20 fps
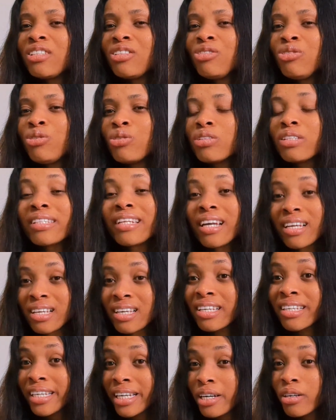you're
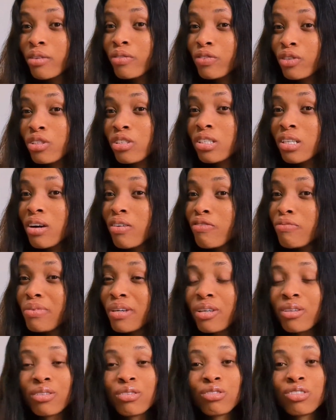taking care of yourself
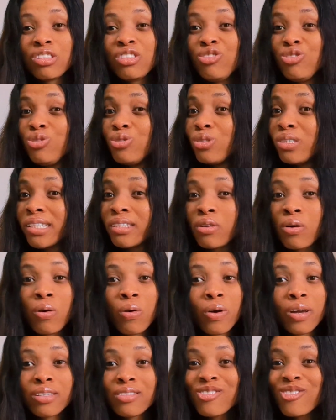because you are not
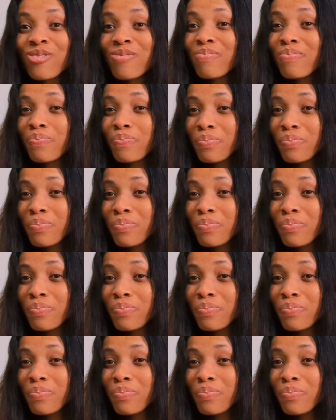going to